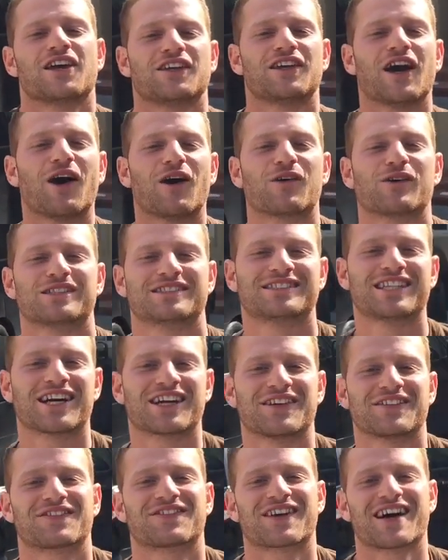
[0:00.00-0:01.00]
Yo, it's
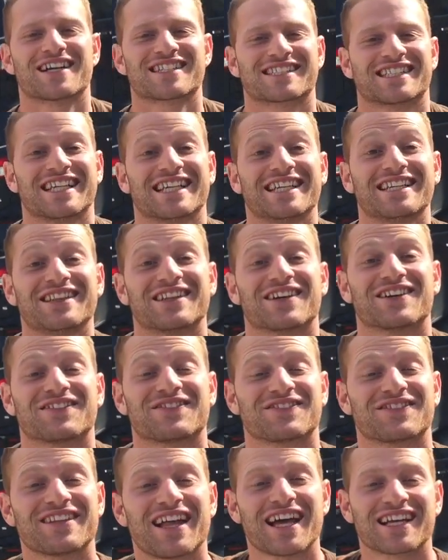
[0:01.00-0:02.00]
Dougie Fresh in the
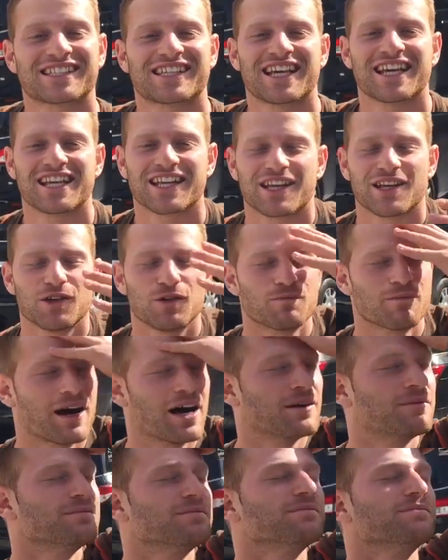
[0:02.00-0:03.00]
flesh, hitting you
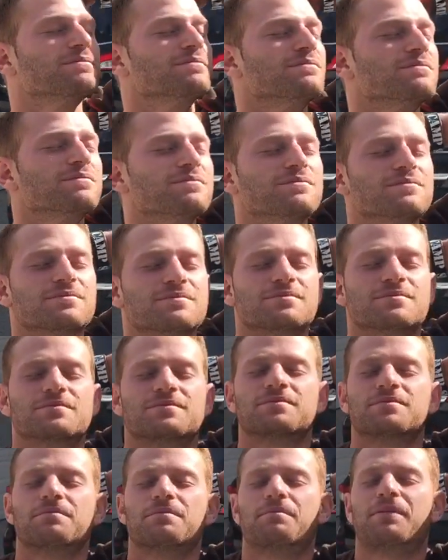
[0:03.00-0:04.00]
my
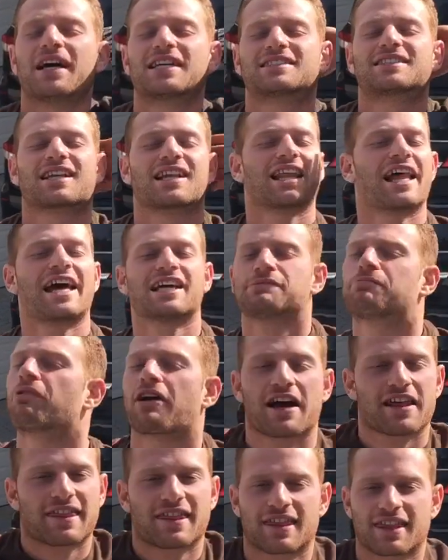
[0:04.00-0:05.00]
best to the last
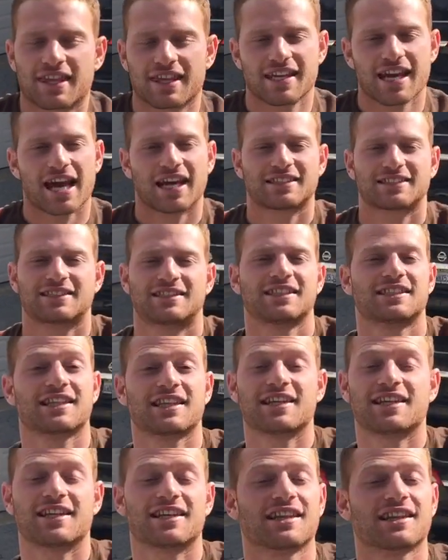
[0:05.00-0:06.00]
breath. Yes,
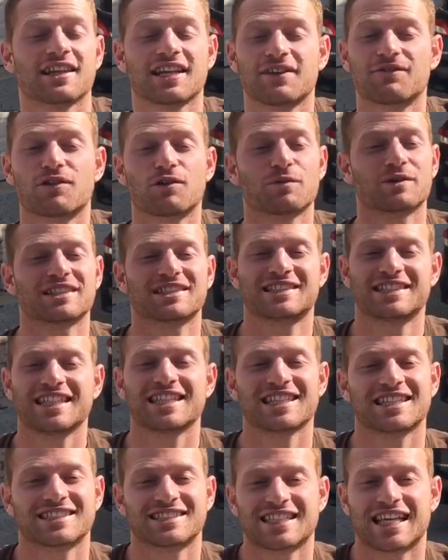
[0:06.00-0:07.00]
sizzling and delivering with
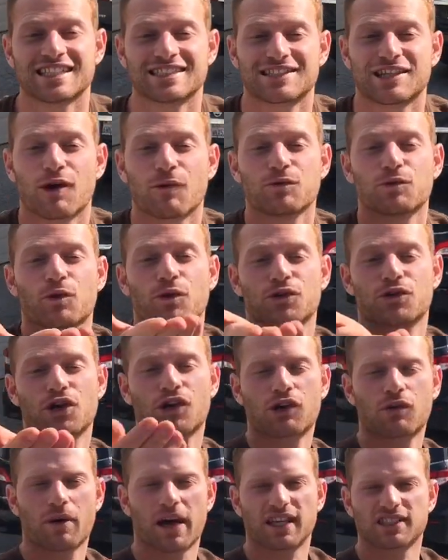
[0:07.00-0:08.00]
zeal and zest to help you on
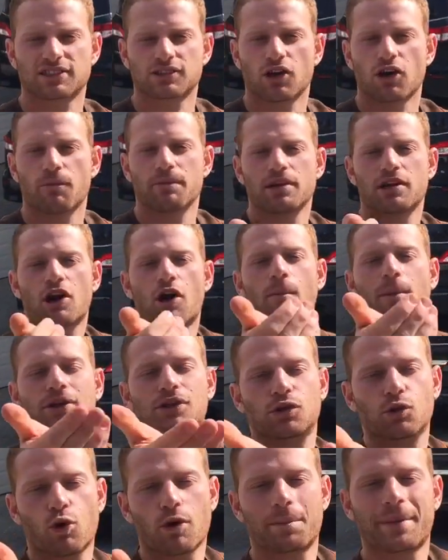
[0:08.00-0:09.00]
your quest of
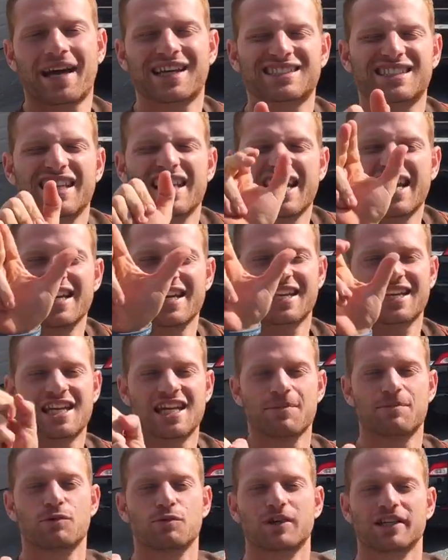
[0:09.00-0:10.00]
becoming your best and to
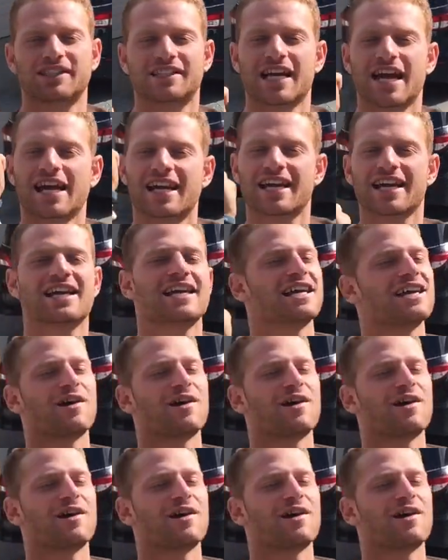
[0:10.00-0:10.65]
keep you in check.